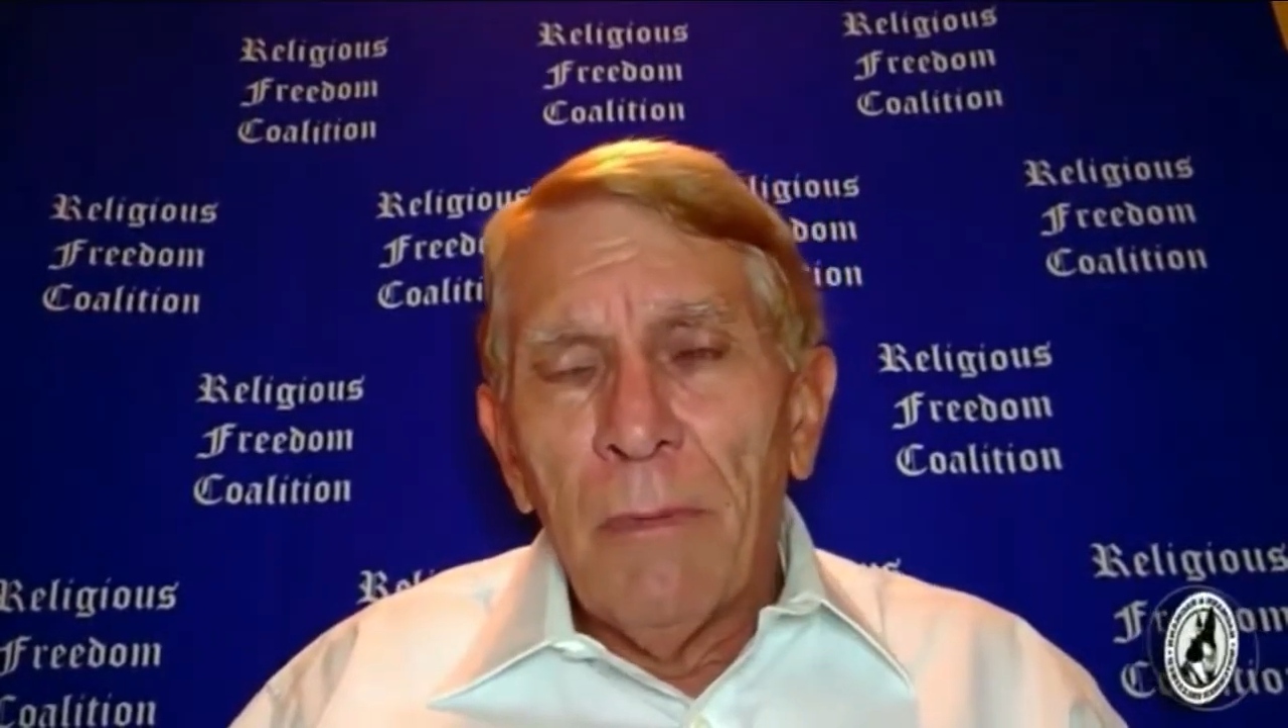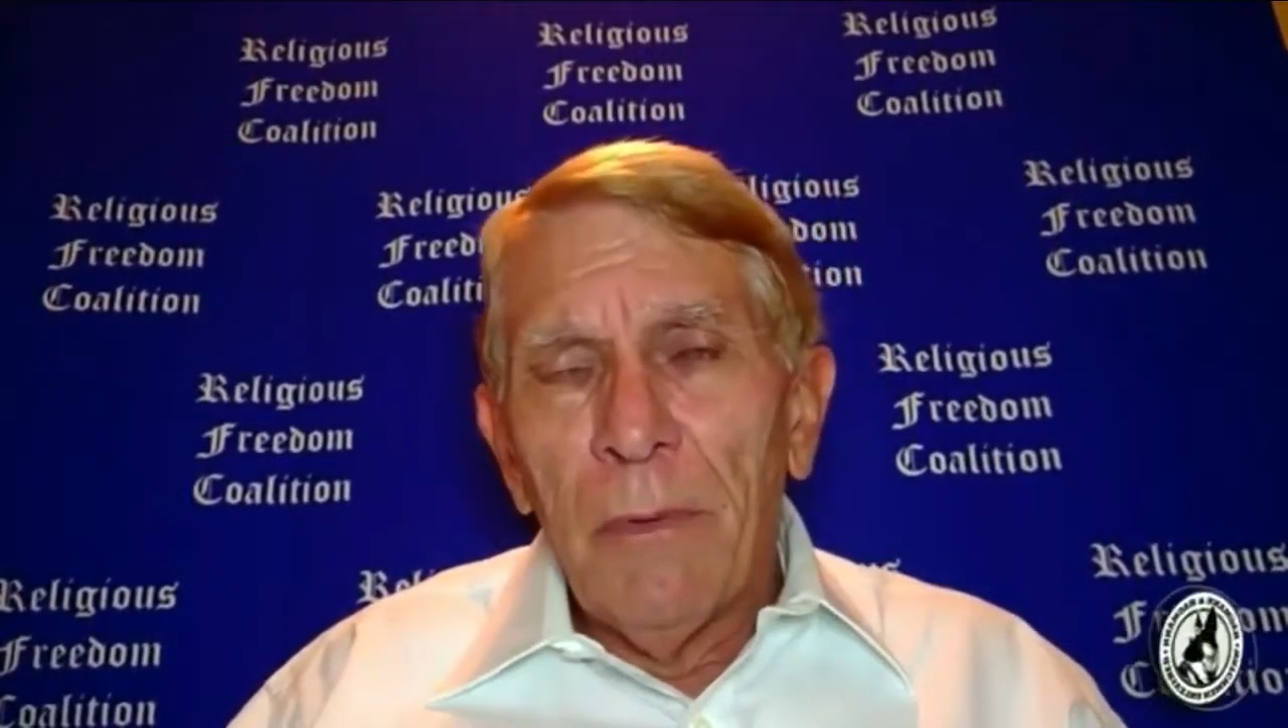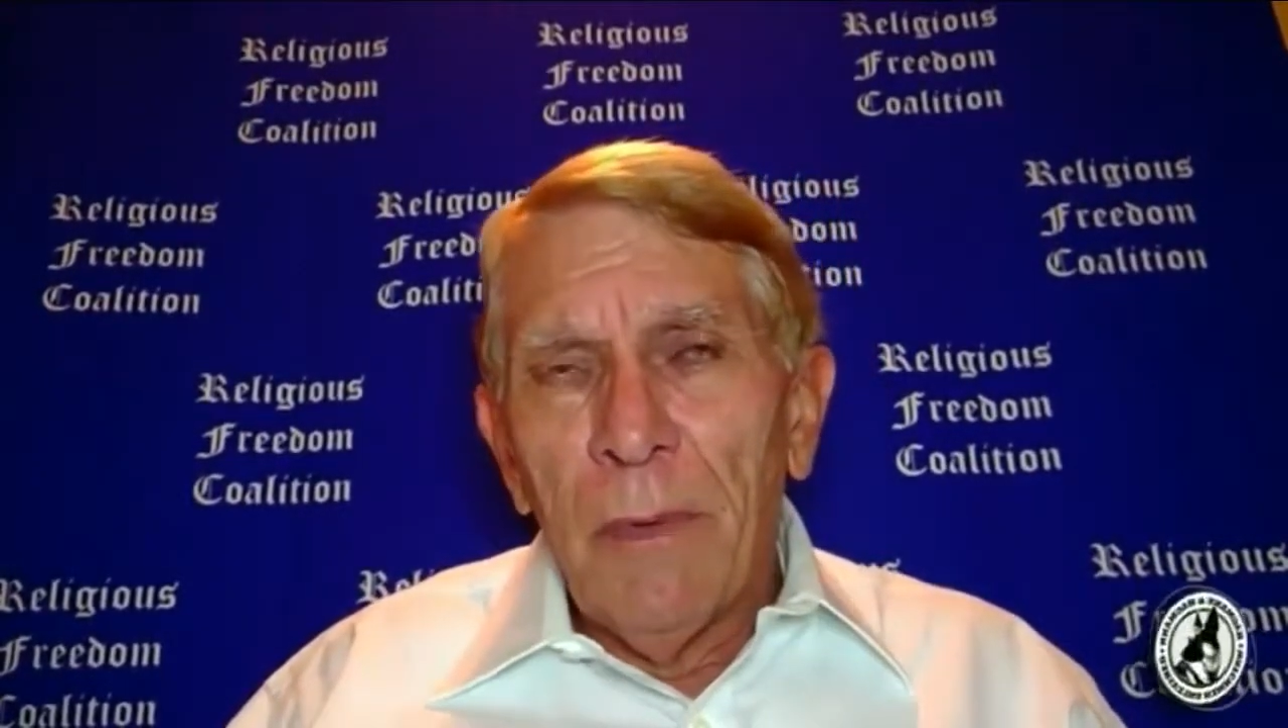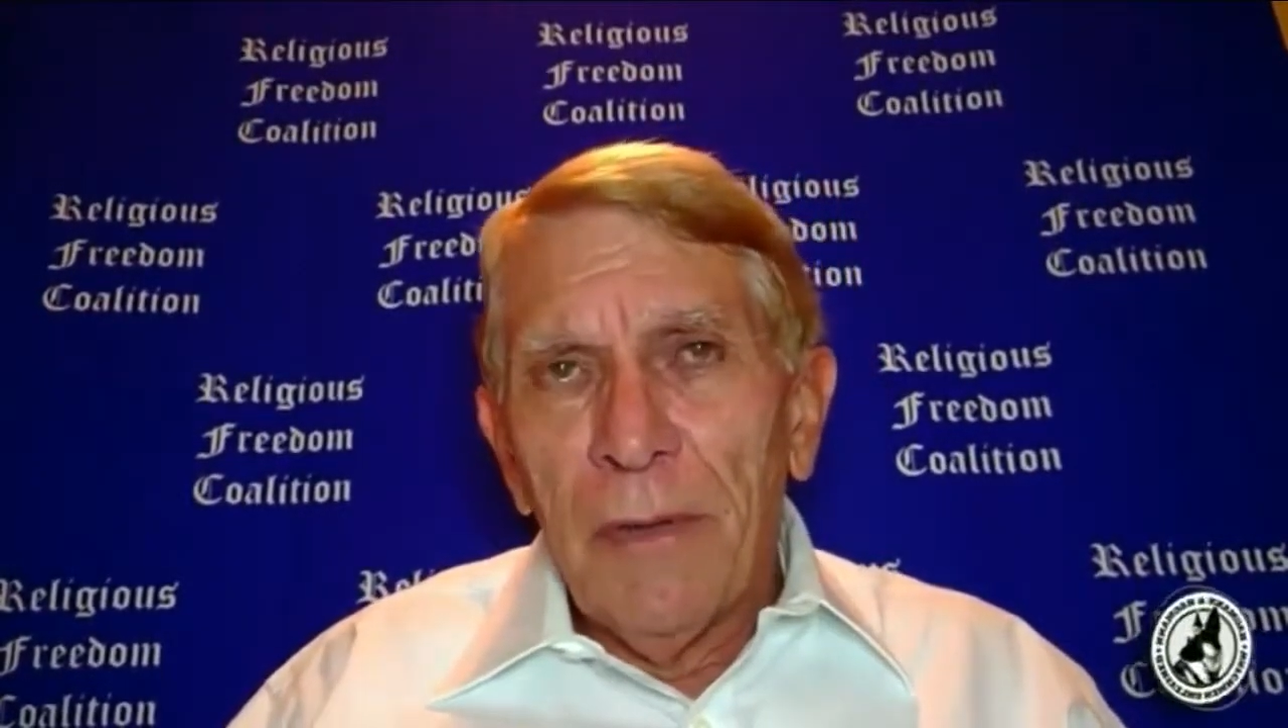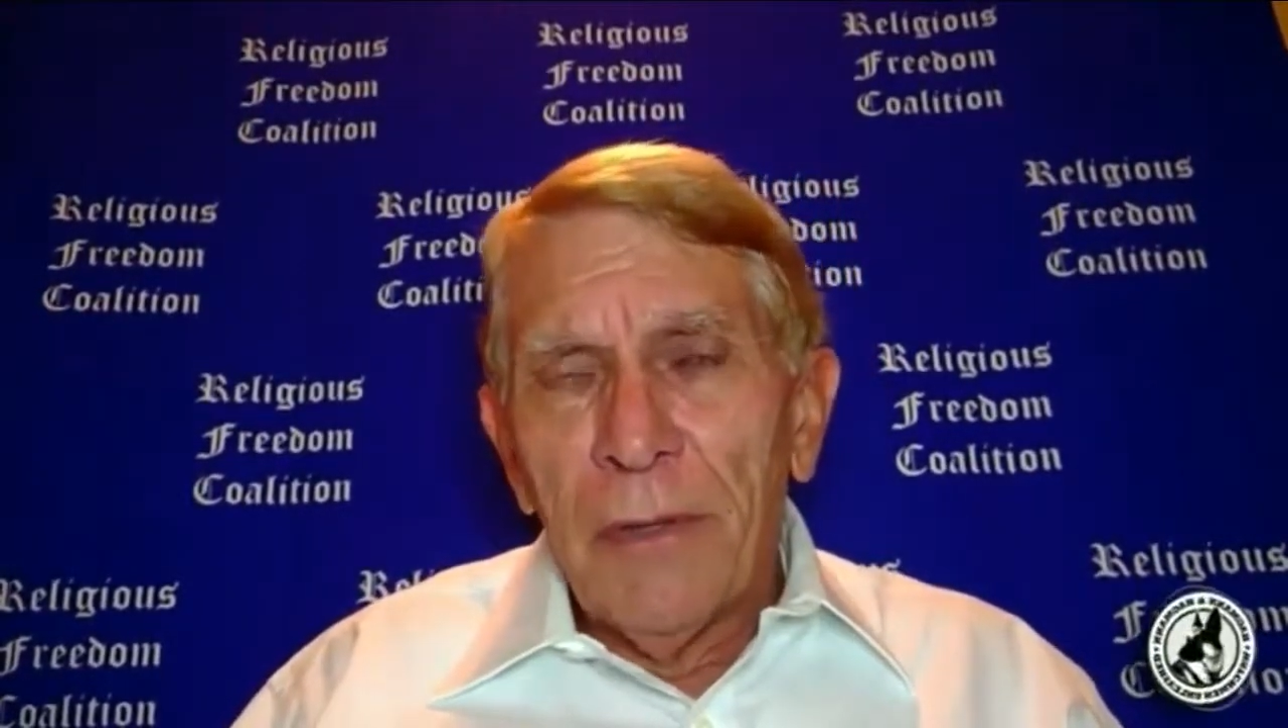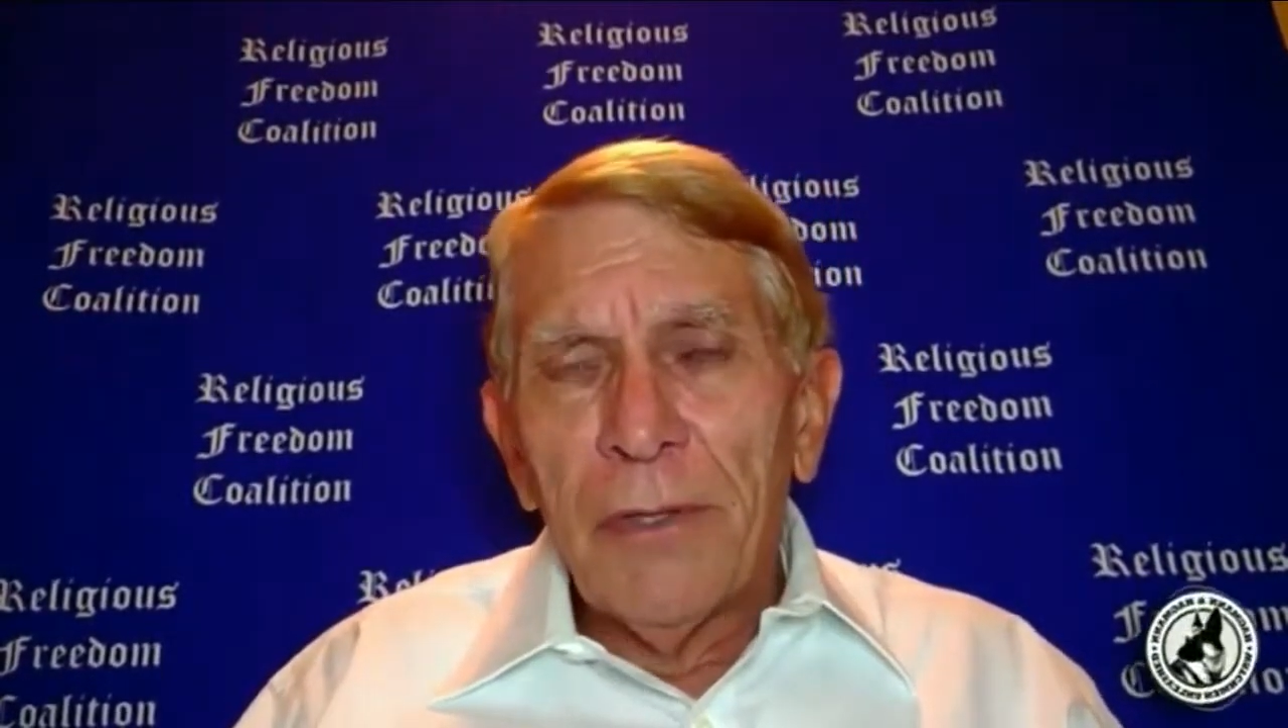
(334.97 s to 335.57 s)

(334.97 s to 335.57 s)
with